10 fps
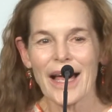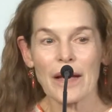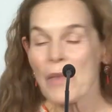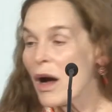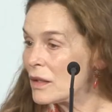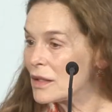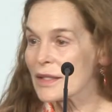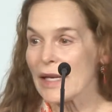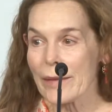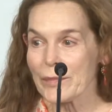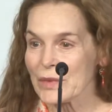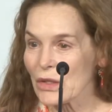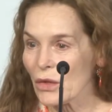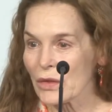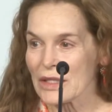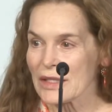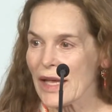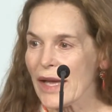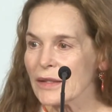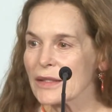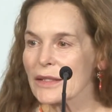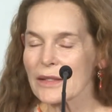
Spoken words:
Mark slept on the set,